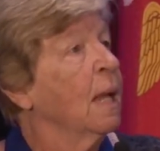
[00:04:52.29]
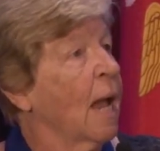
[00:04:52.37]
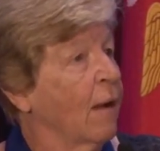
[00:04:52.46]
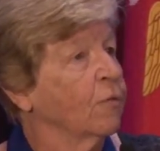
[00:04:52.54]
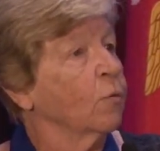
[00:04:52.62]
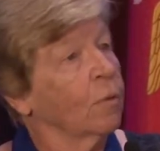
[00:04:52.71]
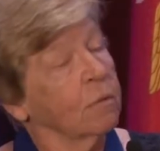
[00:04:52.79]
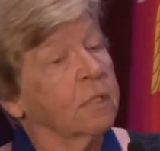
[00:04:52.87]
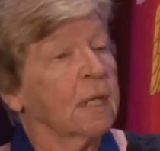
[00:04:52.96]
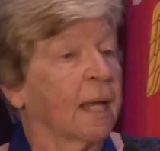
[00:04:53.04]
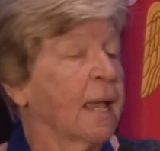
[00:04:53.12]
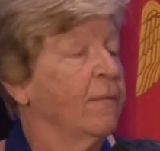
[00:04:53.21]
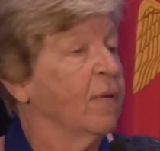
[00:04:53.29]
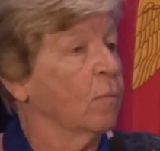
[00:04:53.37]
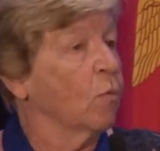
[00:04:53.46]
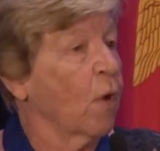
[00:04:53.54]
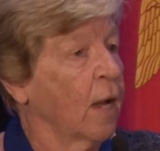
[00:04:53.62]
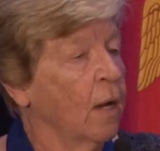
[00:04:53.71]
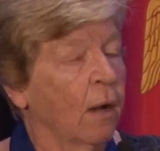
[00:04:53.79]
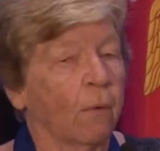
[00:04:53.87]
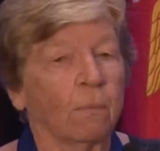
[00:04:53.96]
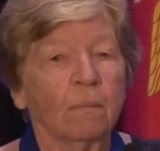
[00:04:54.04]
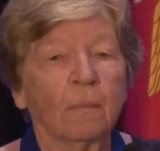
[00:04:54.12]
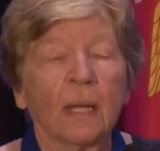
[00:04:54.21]
afterwards, I gave him a ride
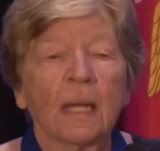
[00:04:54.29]
home.